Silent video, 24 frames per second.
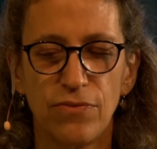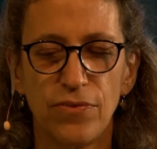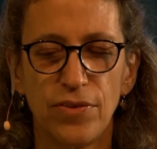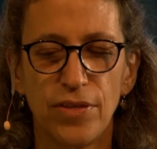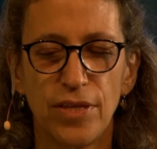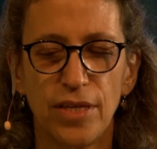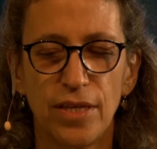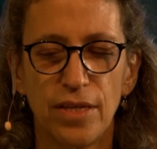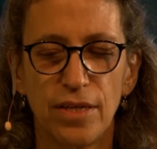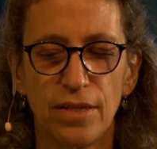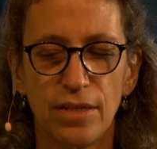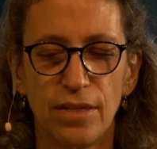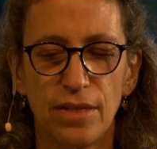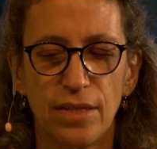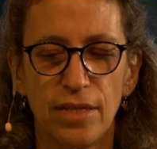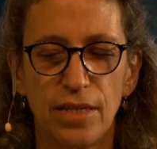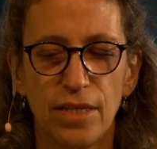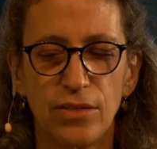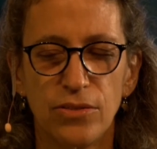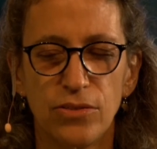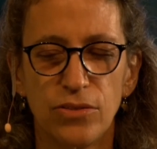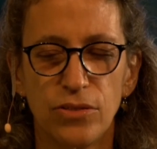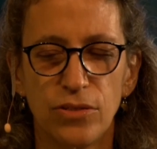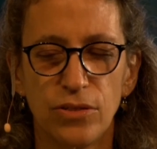Feel
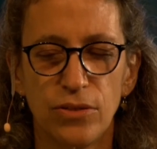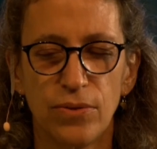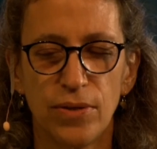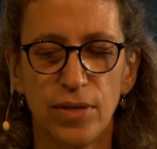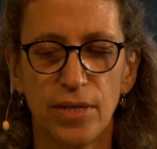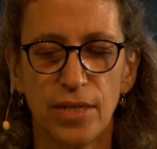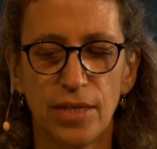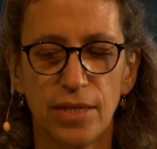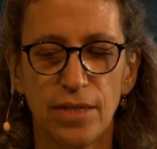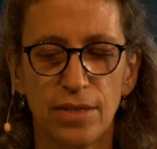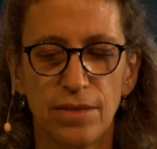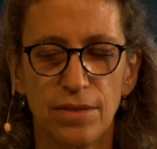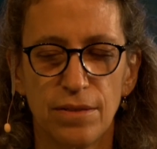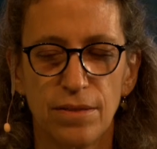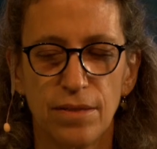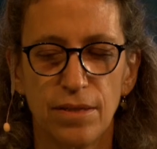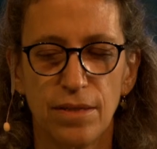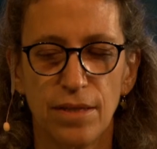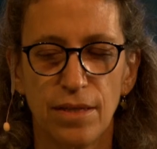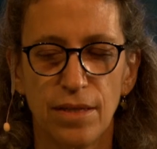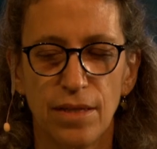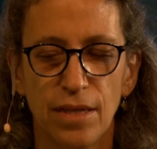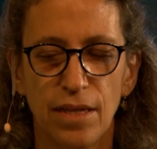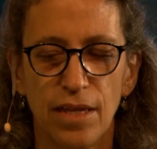into it.
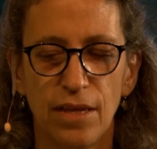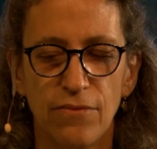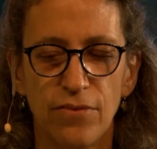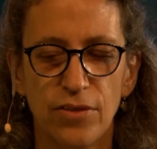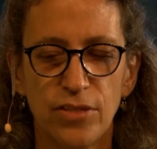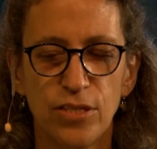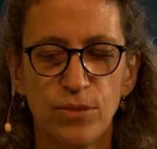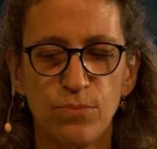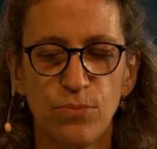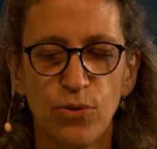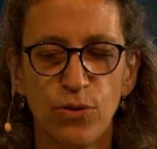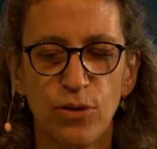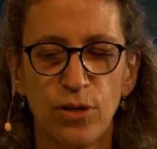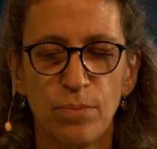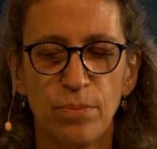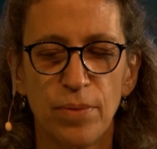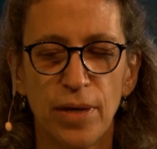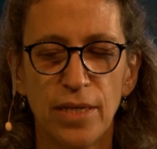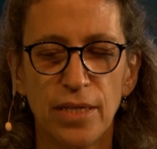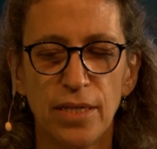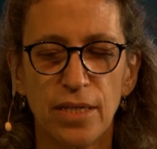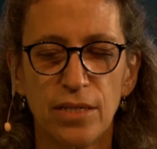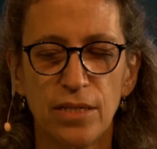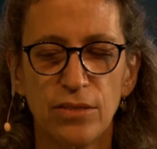If it's more
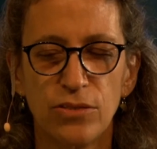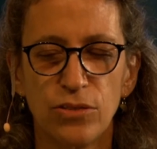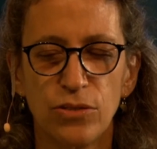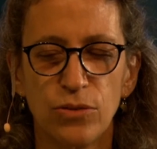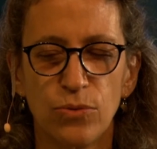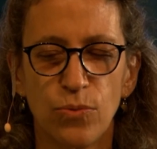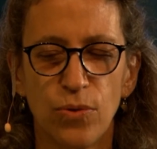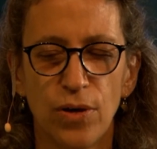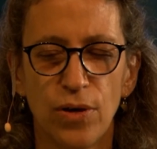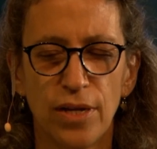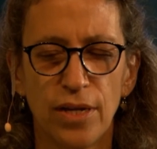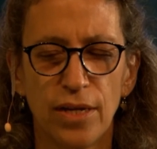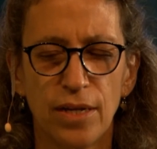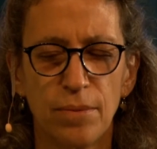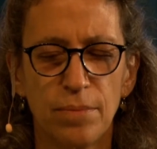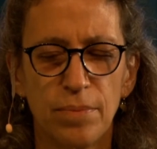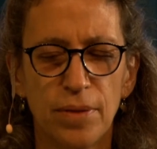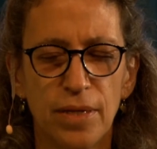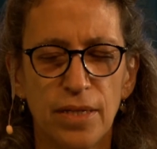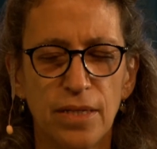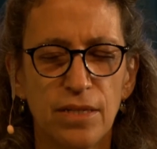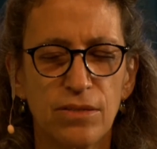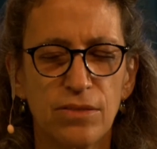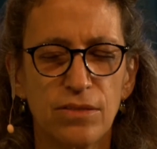abundance, you're wanting
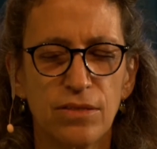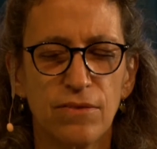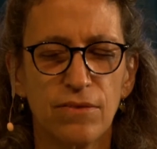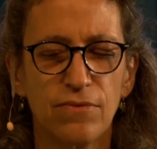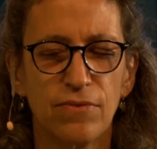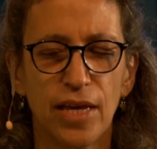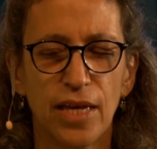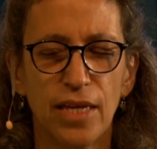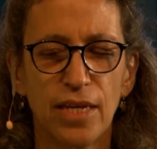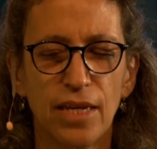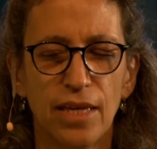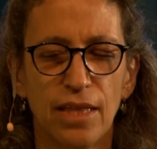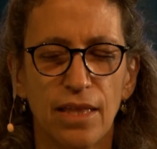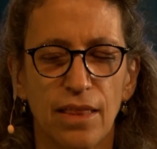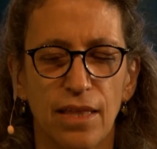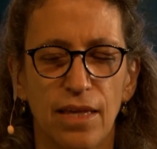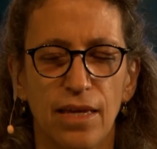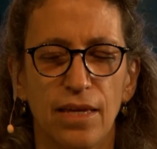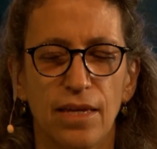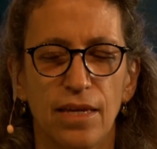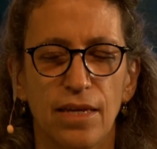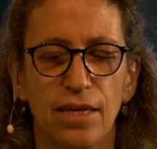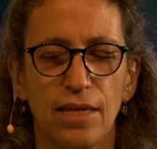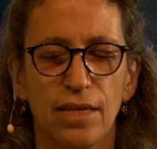abundance of
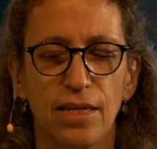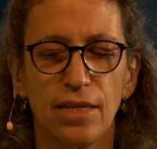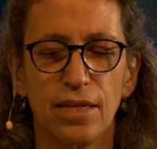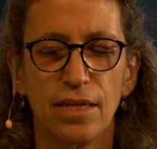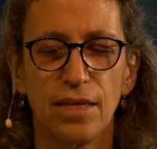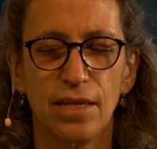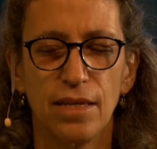anything.